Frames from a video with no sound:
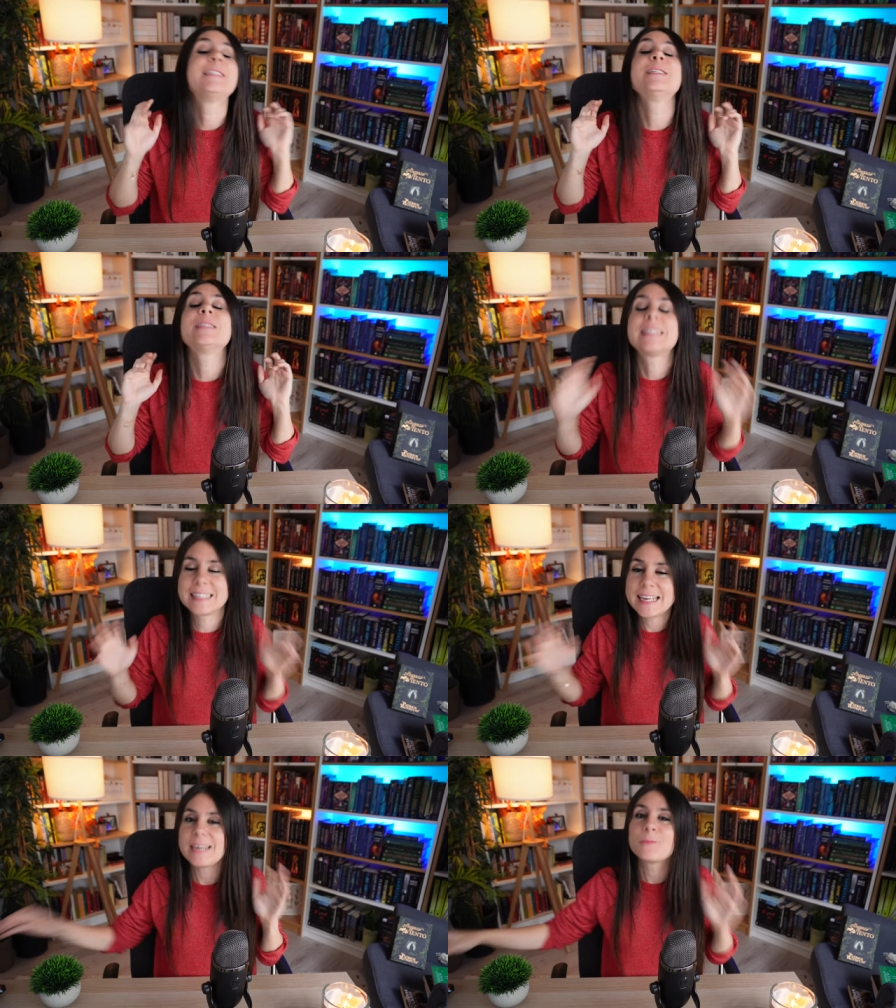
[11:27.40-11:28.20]
to
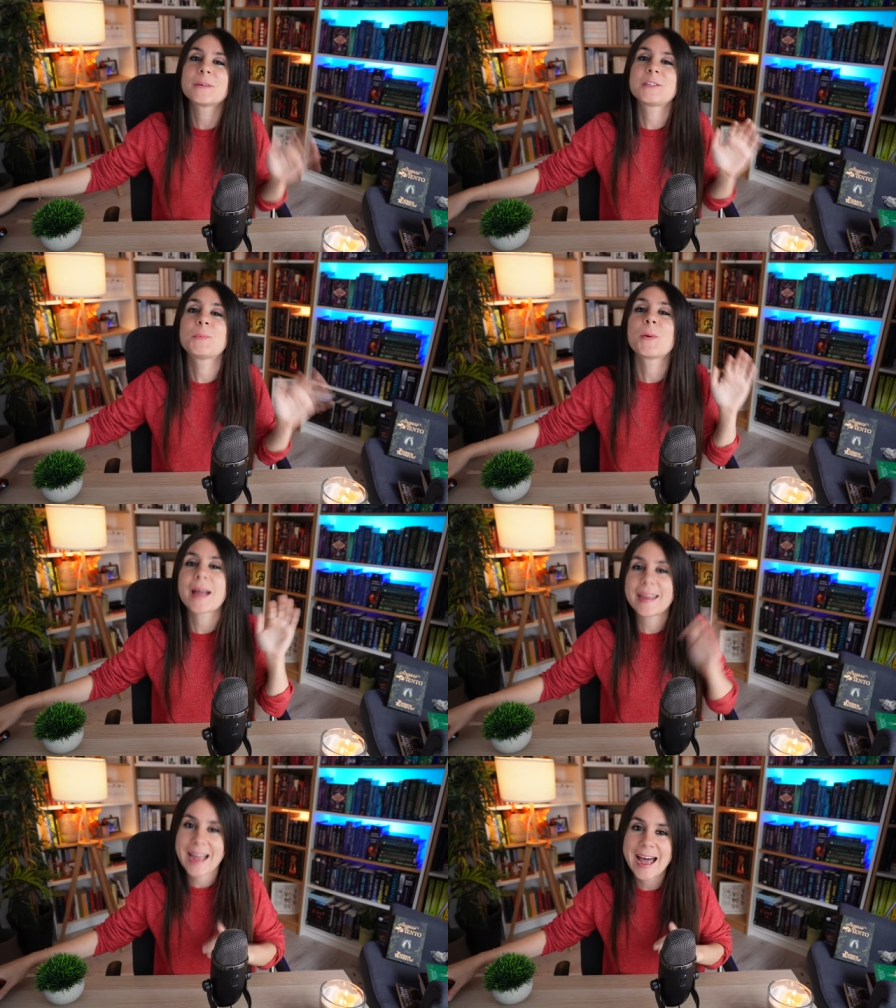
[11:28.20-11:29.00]
see which book
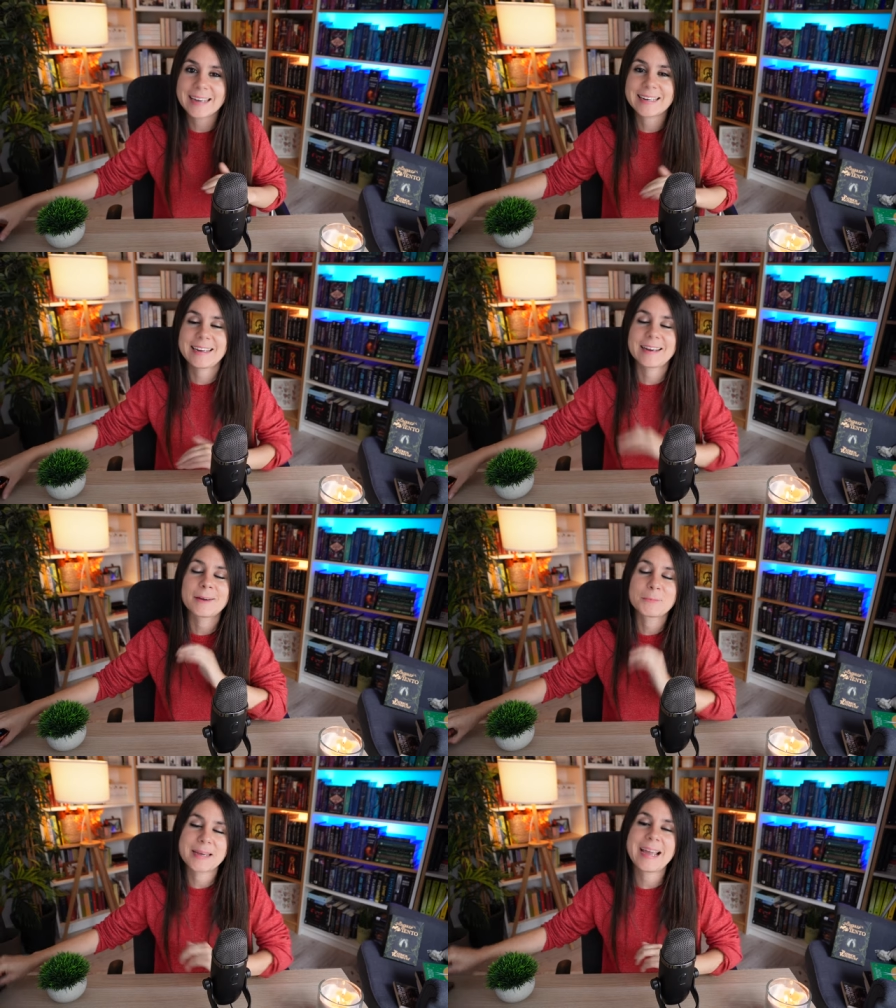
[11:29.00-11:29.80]
I had
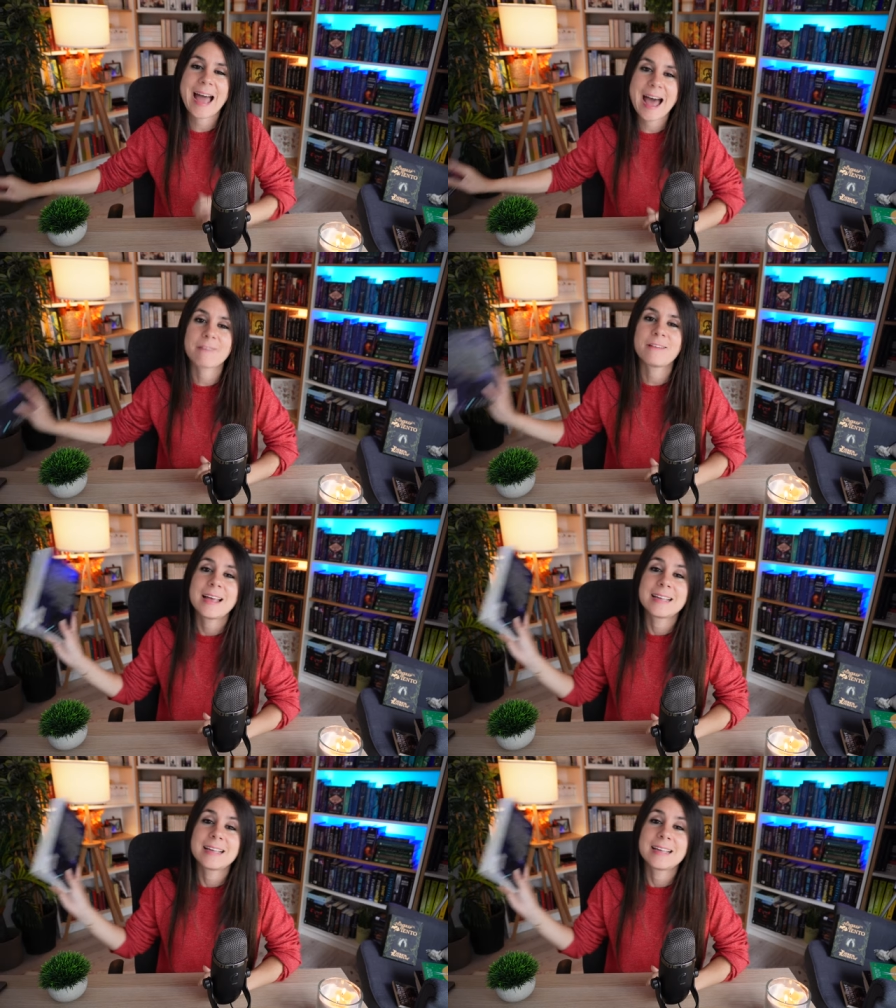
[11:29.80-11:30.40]
here, we have